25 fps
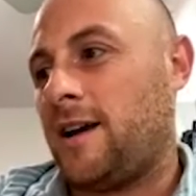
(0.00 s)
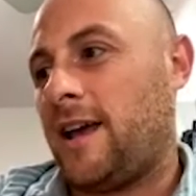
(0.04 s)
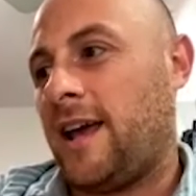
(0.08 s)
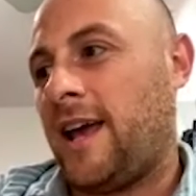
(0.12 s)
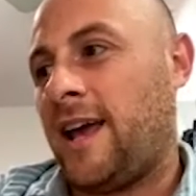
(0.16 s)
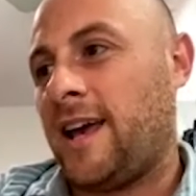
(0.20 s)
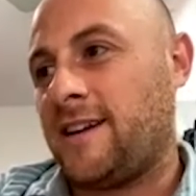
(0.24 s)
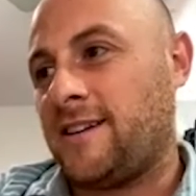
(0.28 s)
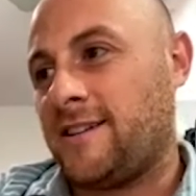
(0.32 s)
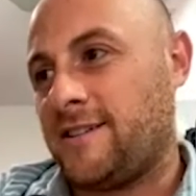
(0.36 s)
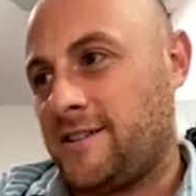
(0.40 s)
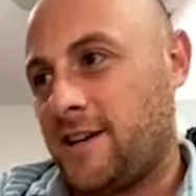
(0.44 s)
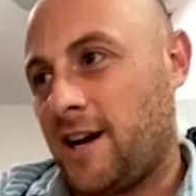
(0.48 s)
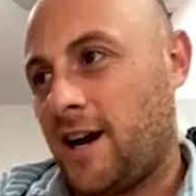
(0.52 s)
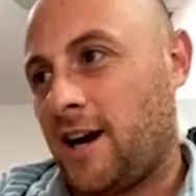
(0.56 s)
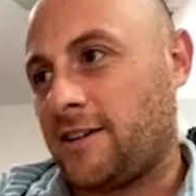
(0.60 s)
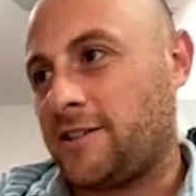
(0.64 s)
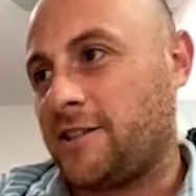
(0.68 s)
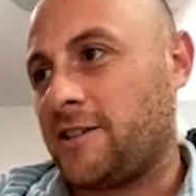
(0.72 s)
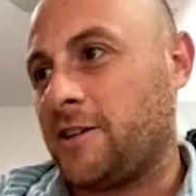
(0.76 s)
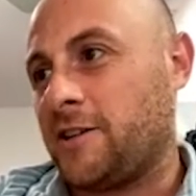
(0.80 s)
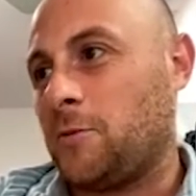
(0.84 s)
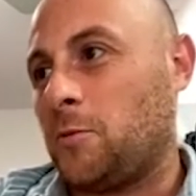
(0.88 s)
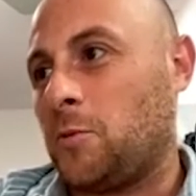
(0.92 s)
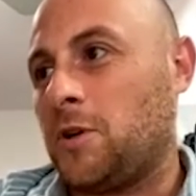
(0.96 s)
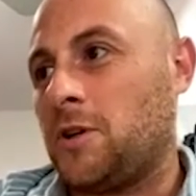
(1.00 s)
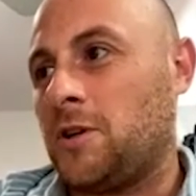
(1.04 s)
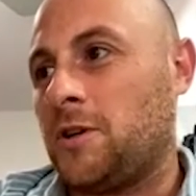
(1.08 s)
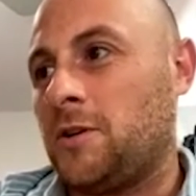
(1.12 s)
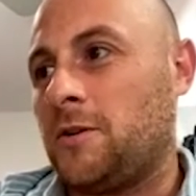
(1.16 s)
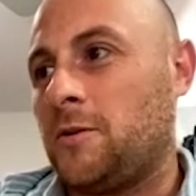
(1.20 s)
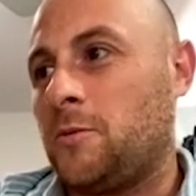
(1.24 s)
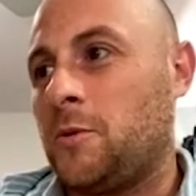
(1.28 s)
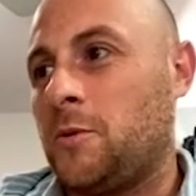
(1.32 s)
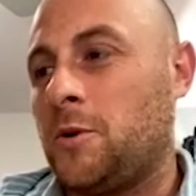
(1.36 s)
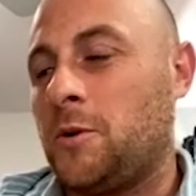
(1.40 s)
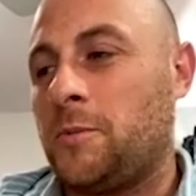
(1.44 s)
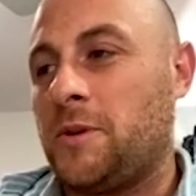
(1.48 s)
and a doctor
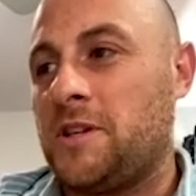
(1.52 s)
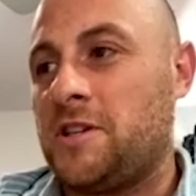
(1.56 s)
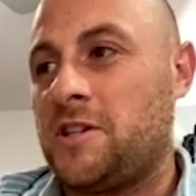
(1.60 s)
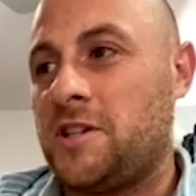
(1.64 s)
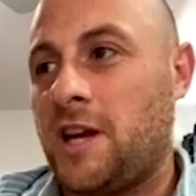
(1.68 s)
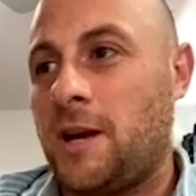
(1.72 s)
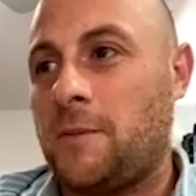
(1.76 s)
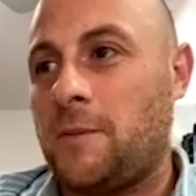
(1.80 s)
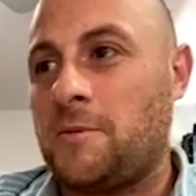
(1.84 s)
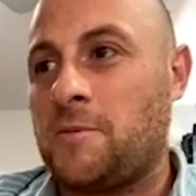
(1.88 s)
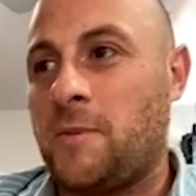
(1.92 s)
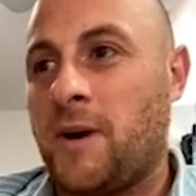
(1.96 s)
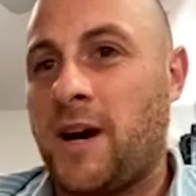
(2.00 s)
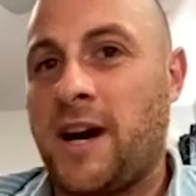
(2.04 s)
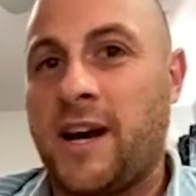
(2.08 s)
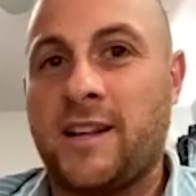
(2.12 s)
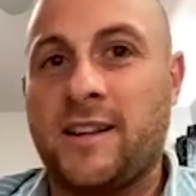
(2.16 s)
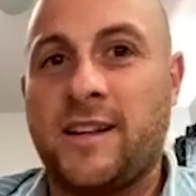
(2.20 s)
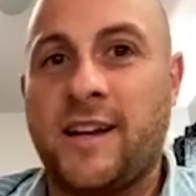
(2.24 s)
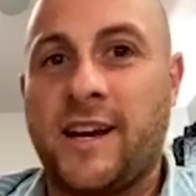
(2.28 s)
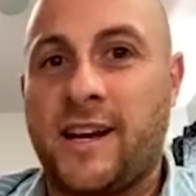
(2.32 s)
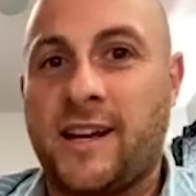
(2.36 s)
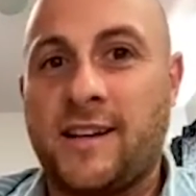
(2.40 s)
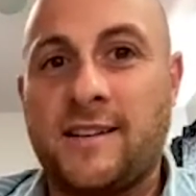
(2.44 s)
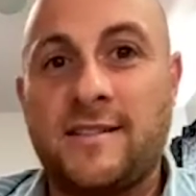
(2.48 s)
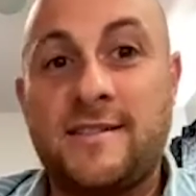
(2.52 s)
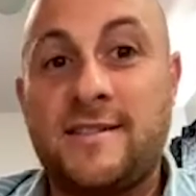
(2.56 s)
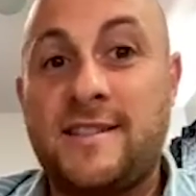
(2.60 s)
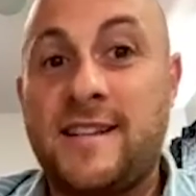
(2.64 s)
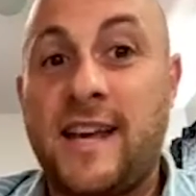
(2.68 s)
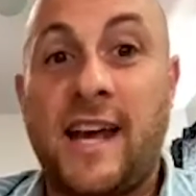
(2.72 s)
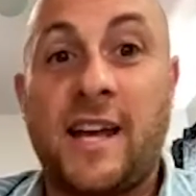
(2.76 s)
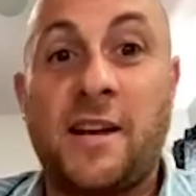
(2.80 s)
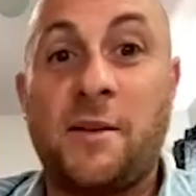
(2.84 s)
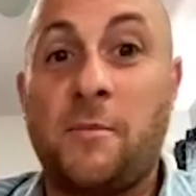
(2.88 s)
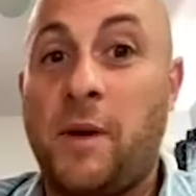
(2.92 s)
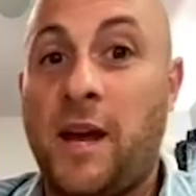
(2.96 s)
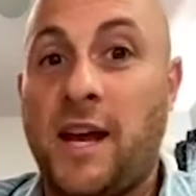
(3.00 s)
will be shaped by like
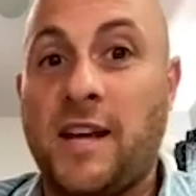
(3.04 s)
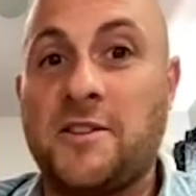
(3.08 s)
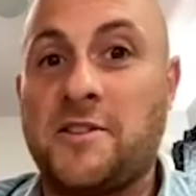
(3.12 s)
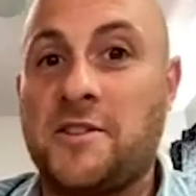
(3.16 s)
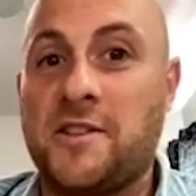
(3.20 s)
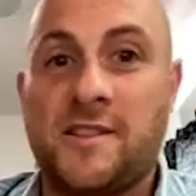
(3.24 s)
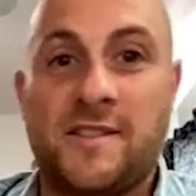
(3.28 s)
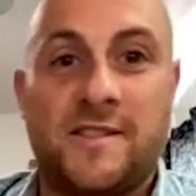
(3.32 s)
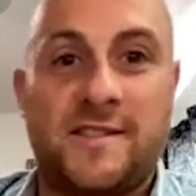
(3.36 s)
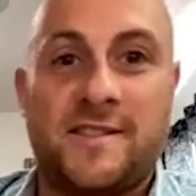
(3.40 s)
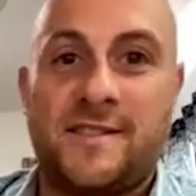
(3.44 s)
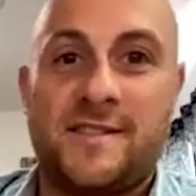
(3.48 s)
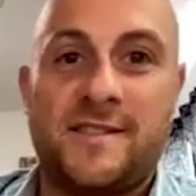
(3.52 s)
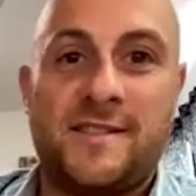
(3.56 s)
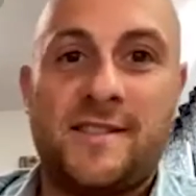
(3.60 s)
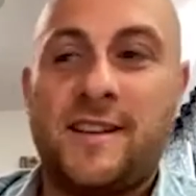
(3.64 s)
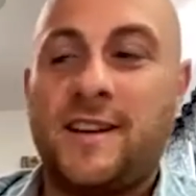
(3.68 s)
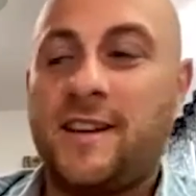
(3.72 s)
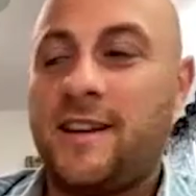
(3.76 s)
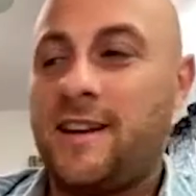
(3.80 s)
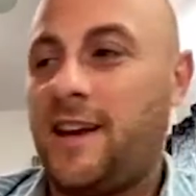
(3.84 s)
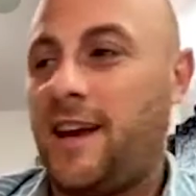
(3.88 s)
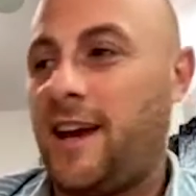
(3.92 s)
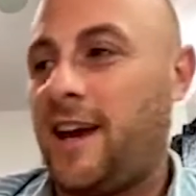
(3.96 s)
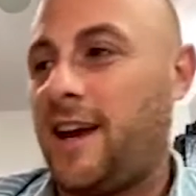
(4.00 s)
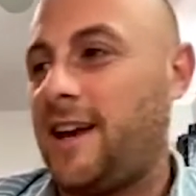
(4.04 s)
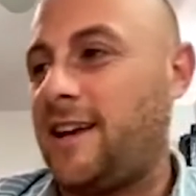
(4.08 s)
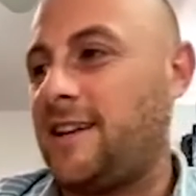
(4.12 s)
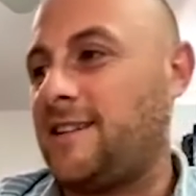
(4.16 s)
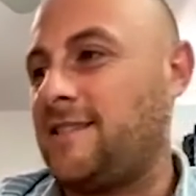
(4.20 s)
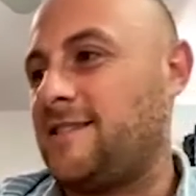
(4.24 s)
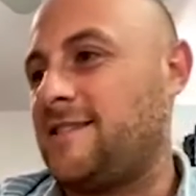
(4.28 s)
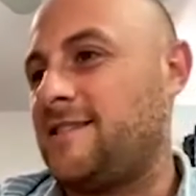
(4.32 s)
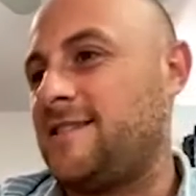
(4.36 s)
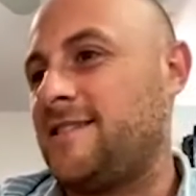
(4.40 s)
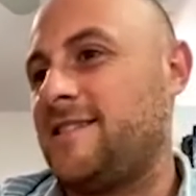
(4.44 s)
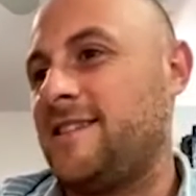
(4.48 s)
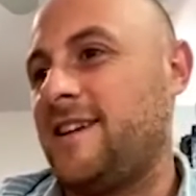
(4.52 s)
10 patients,
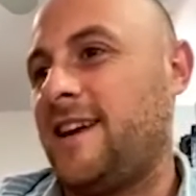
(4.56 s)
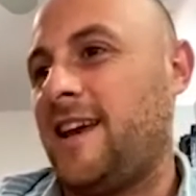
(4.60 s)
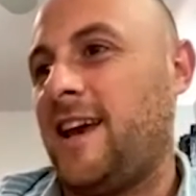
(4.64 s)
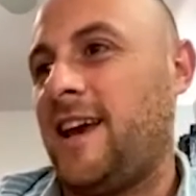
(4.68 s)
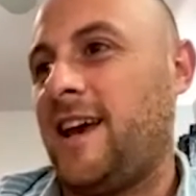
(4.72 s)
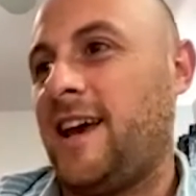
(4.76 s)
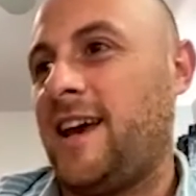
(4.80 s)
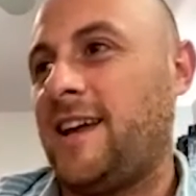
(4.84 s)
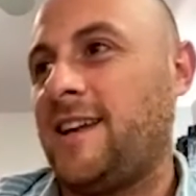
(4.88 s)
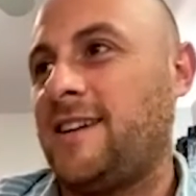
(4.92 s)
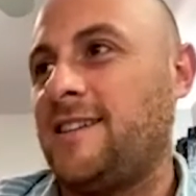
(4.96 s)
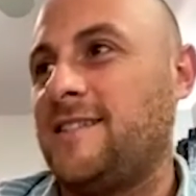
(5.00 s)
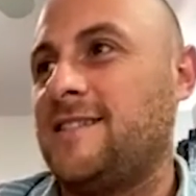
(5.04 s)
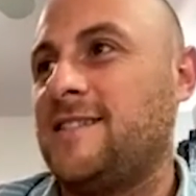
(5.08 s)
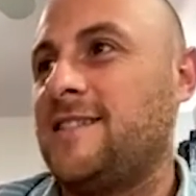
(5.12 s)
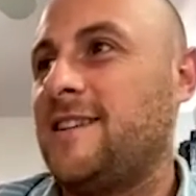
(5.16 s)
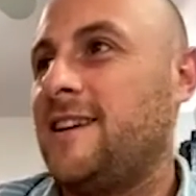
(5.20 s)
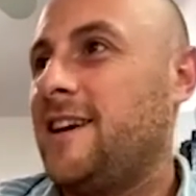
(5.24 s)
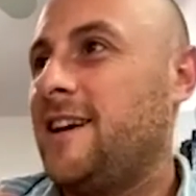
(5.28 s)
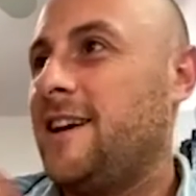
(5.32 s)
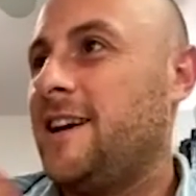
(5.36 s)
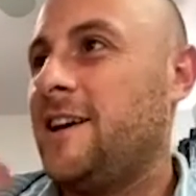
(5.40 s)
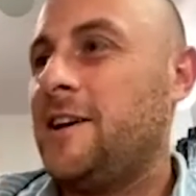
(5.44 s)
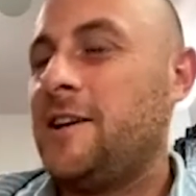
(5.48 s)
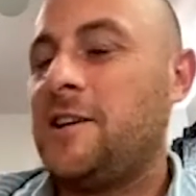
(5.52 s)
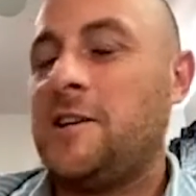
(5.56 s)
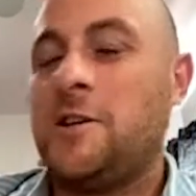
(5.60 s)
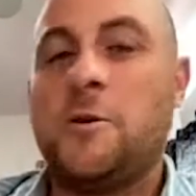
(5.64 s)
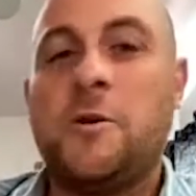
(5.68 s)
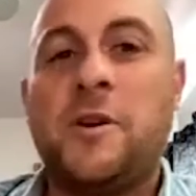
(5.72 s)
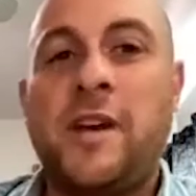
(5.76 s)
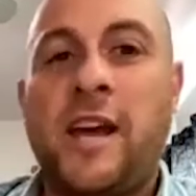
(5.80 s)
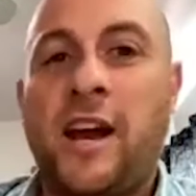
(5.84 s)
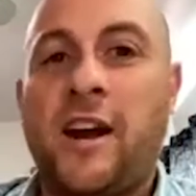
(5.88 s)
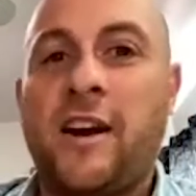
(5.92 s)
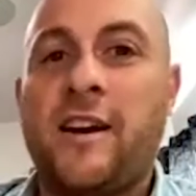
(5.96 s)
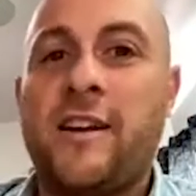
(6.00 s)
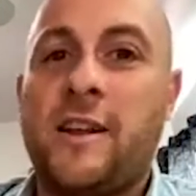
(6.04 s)
and you
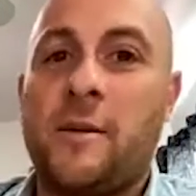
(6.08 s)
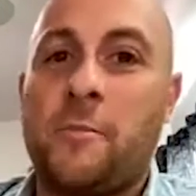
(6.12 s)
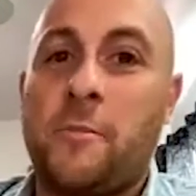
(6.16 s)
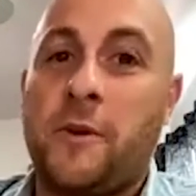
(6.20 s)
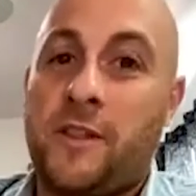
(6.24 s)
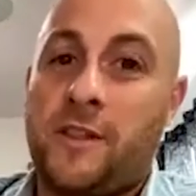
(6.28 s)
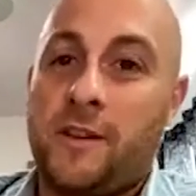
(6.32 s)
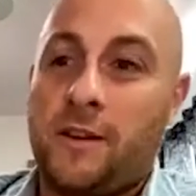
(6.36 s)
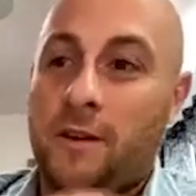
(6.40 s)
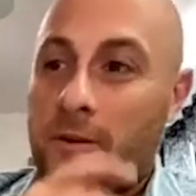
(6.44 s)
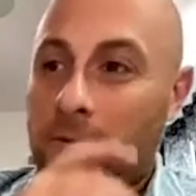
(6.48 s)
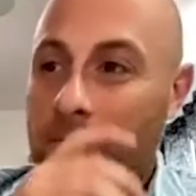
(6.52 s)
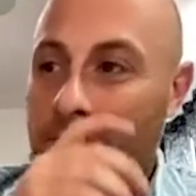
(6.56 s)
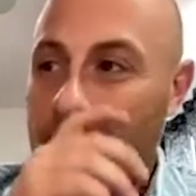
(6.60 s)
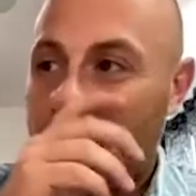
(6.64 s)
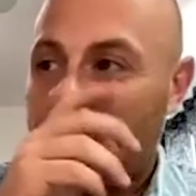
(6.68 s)
carry them with you.